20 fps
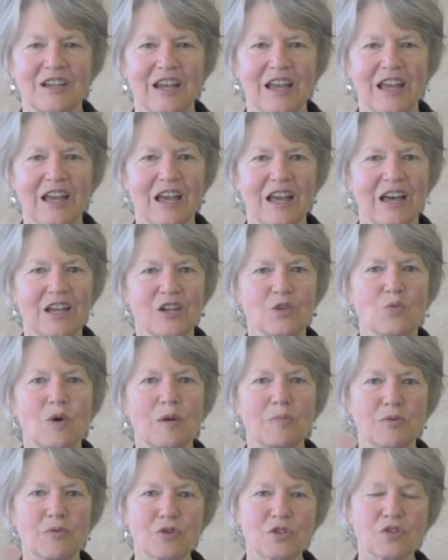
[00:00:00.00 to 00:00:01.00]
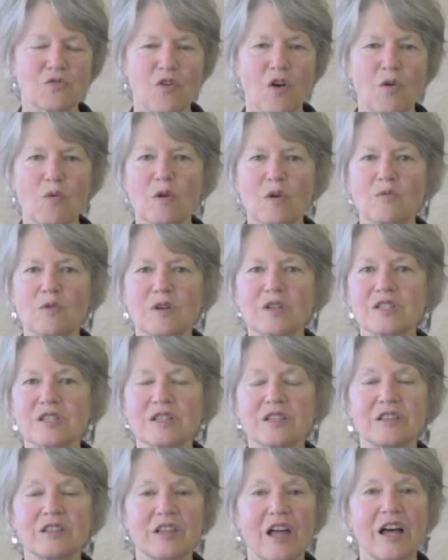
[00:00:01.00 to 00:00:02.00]
and what burst forward
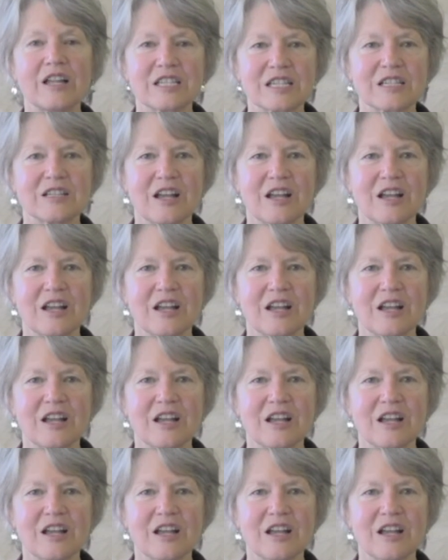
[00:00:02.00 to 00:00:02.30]
was lots